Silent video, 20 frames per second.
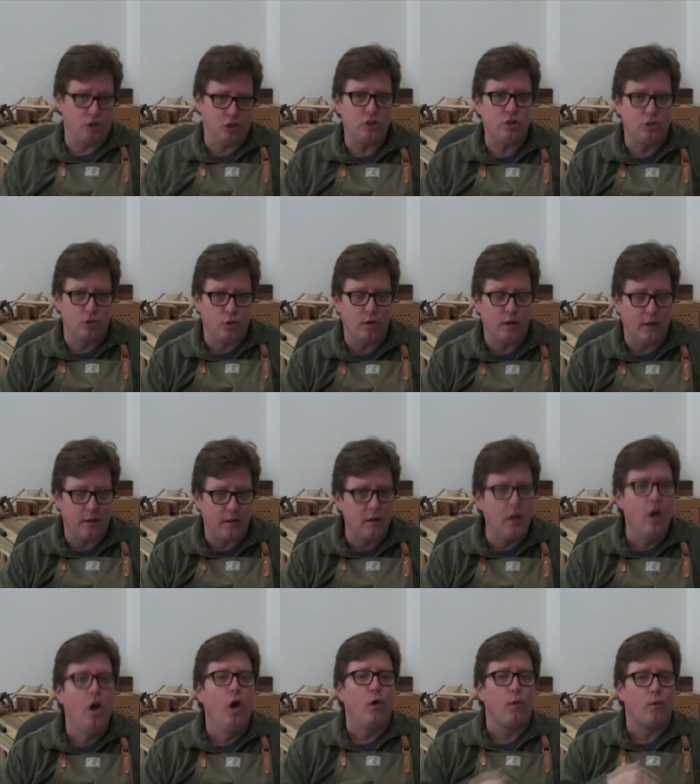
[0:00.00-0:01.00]
just
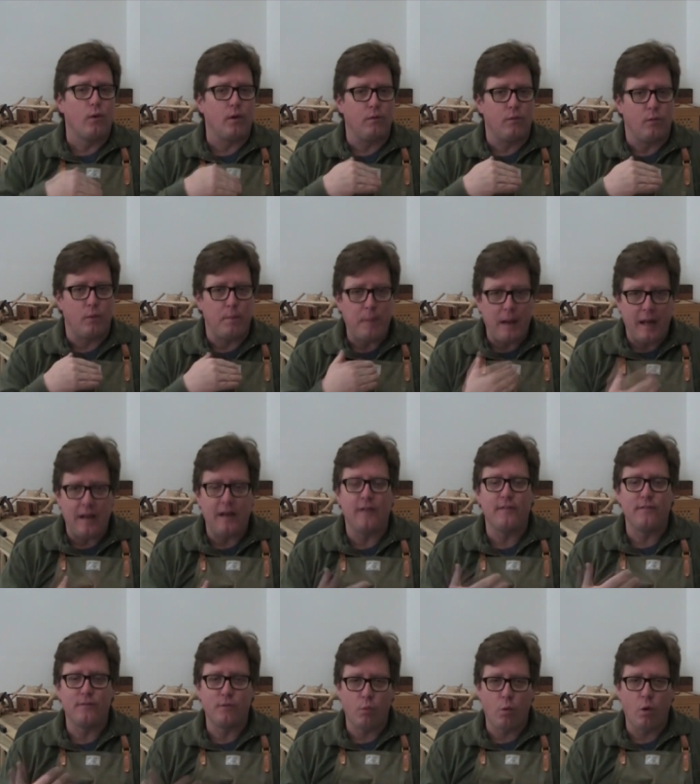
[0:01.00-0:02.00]
doing re-
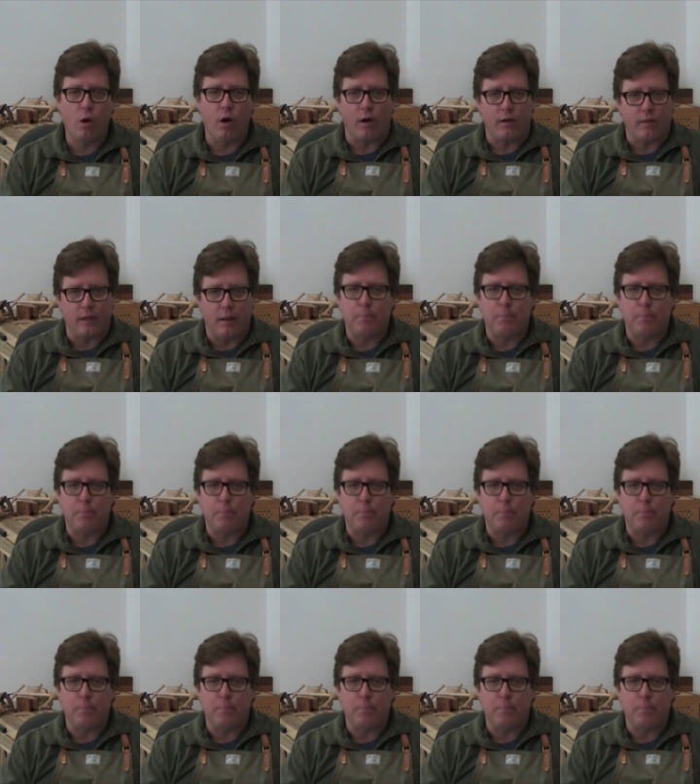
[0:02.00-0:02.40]
repetitive work,